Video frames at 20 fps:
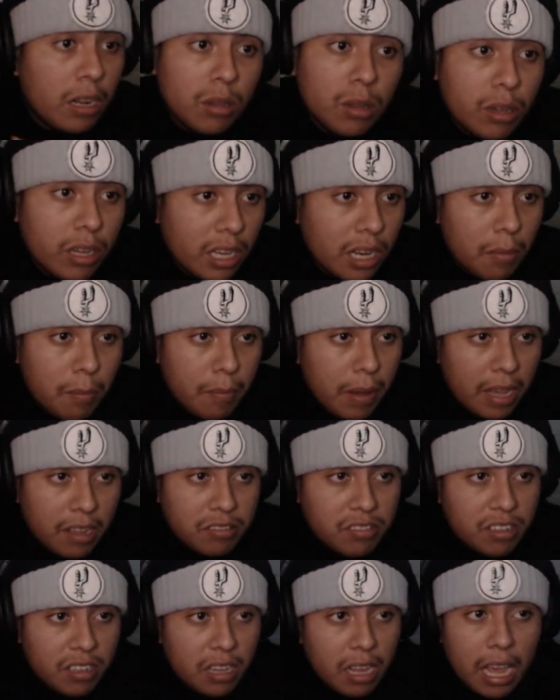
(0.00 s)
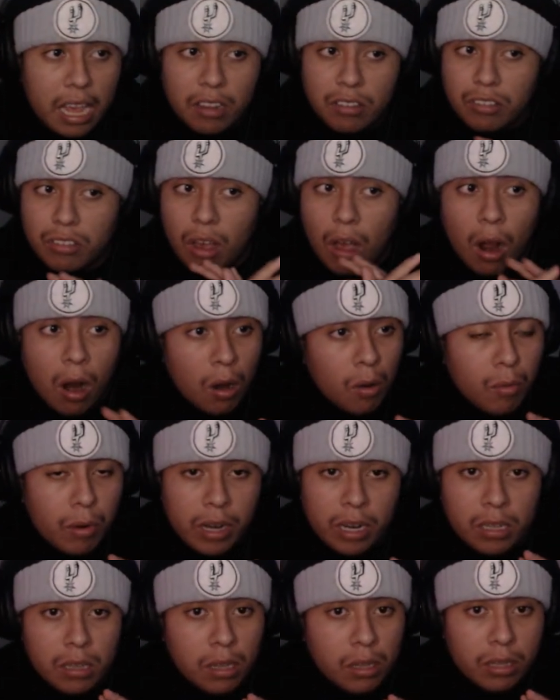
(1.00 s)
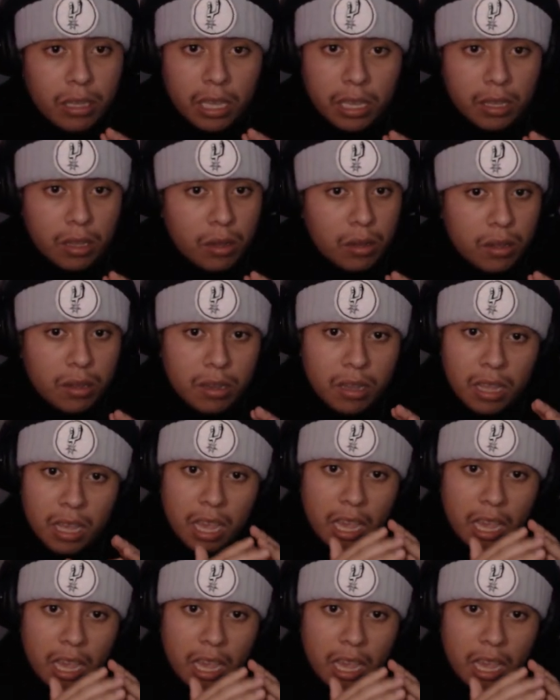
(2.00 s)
looking amazing. It's already looking good.